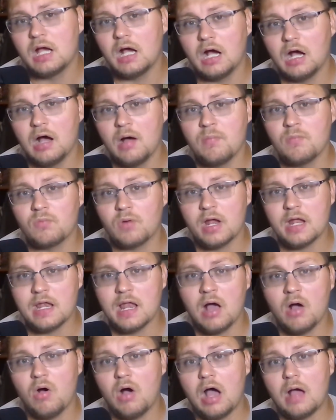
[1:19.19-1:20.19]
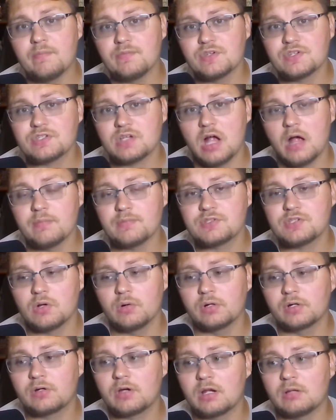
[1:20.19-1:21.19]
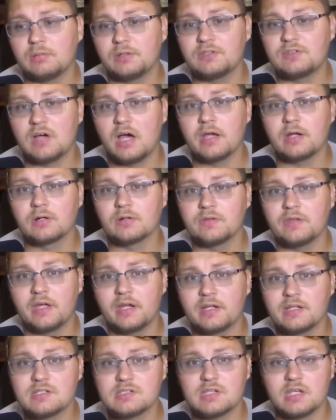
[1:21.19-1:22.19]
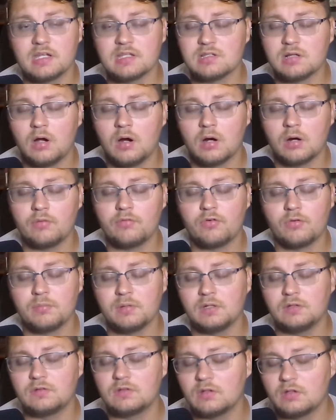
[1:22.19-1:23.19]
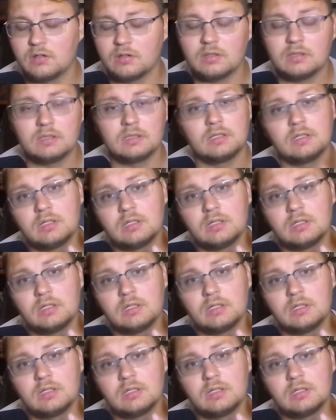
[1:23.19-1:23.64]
Um, right now, I'm just I'm so incredibly tired that it's it's hard for me to.